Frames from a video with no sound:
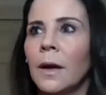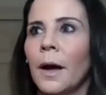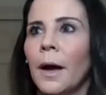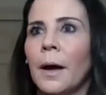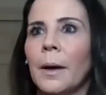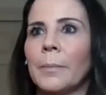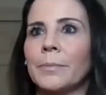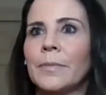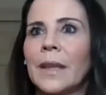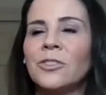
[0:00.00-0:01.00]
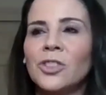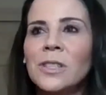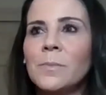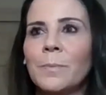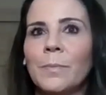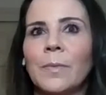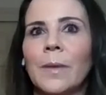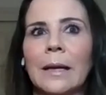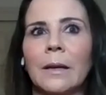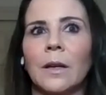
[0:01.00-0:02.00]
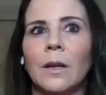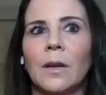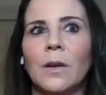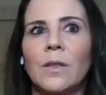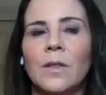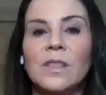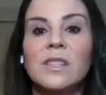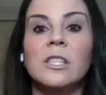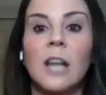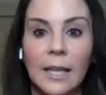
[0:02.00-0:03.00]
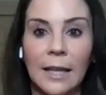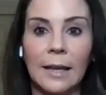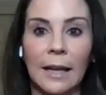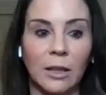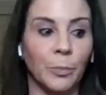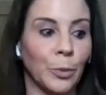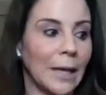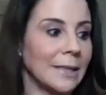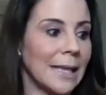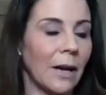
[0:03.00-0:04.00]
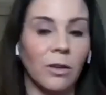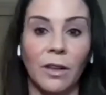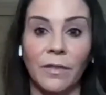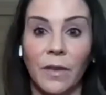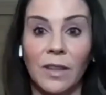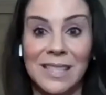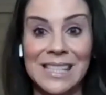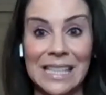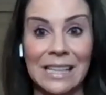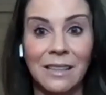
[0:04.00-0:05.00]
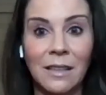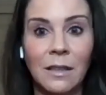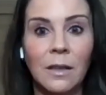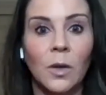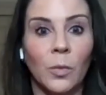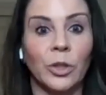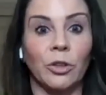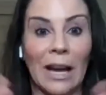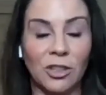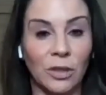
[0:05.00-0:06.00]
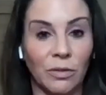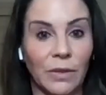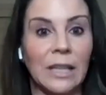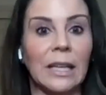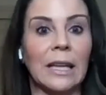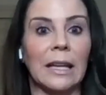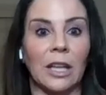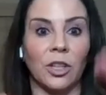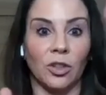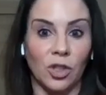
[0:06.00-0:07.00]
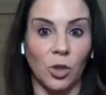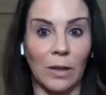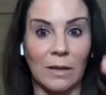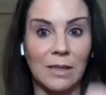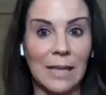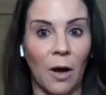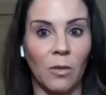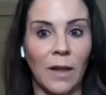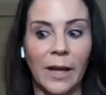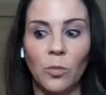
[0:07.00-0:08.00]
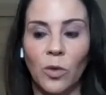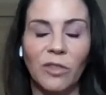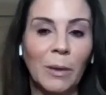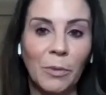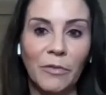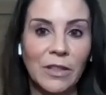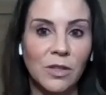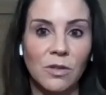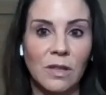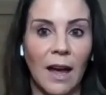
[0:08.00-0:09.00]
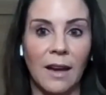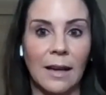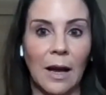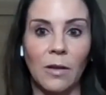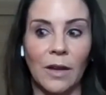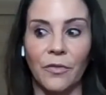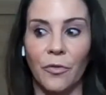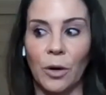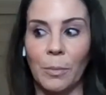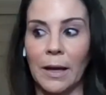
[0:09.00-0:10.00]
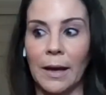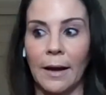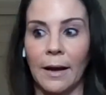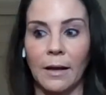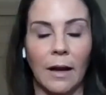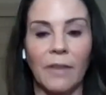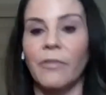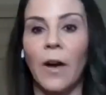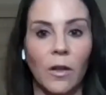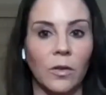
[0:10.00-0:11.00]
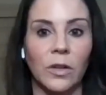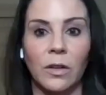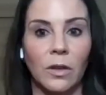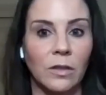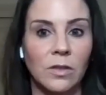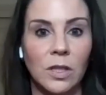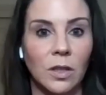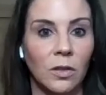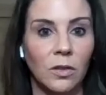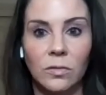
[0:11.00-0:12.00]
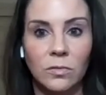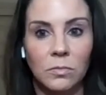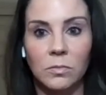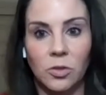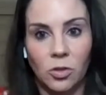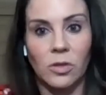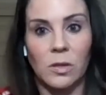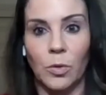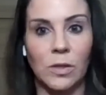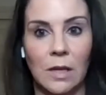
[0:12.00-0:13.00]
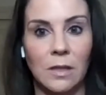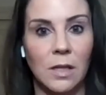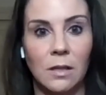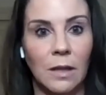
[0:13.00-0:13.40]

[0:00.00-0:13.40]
And just like the studying and the breakdown of a scene, when you're actually reading it and you're doing this outline. One of my professors had an outline for me, and I followed it until Jersey Boys ended.